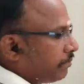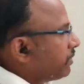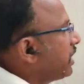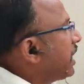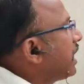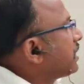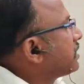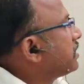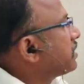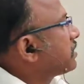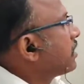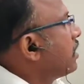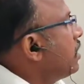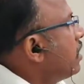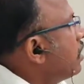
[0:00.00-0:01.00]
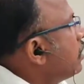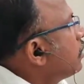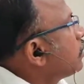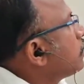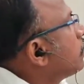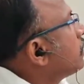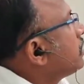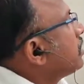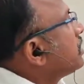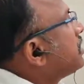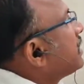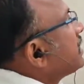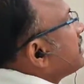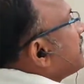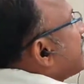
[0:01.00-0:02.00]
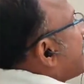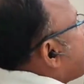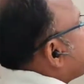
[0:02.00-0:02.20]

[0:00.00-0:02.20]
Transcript: of the axis. So this is the